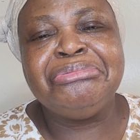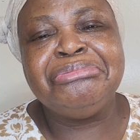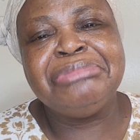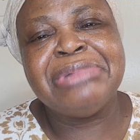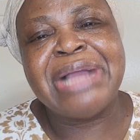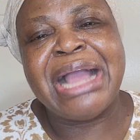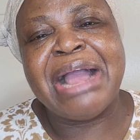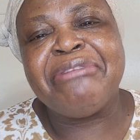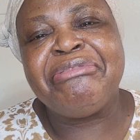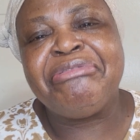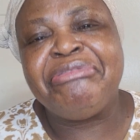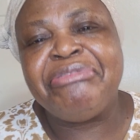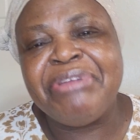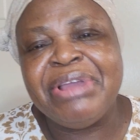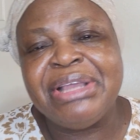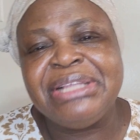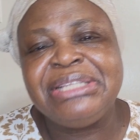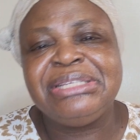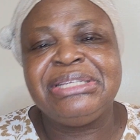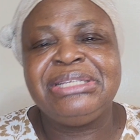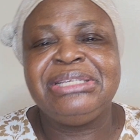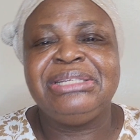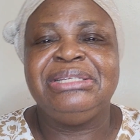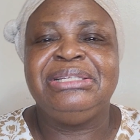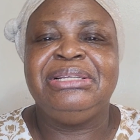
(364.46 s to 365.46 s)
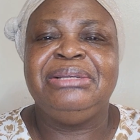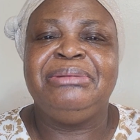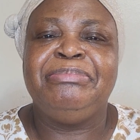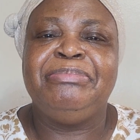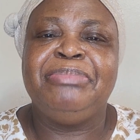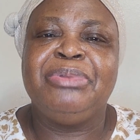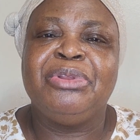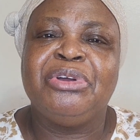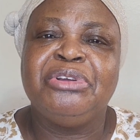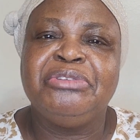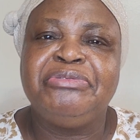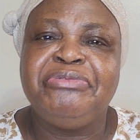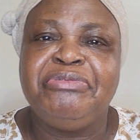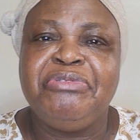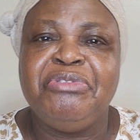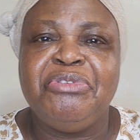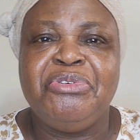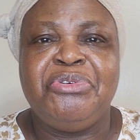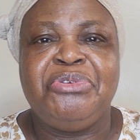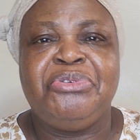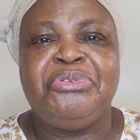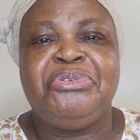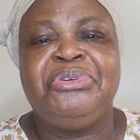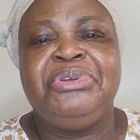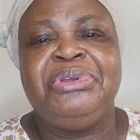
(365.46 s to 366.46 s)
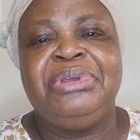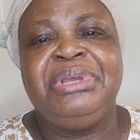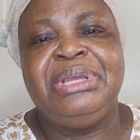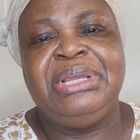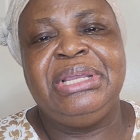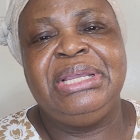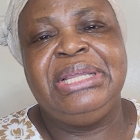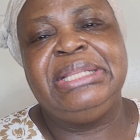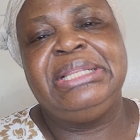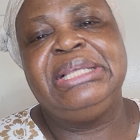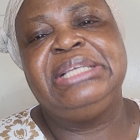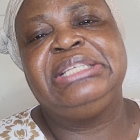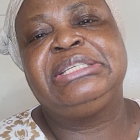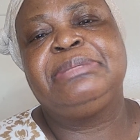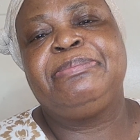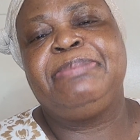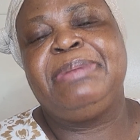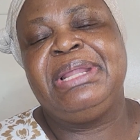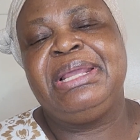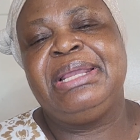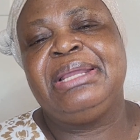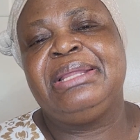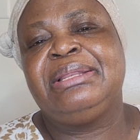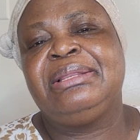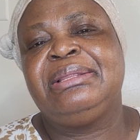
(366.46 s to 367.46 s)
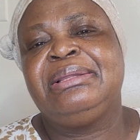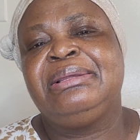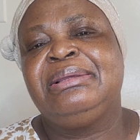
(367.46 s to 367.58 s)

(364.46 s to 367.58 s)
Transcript: affect the blood flow in the spleen,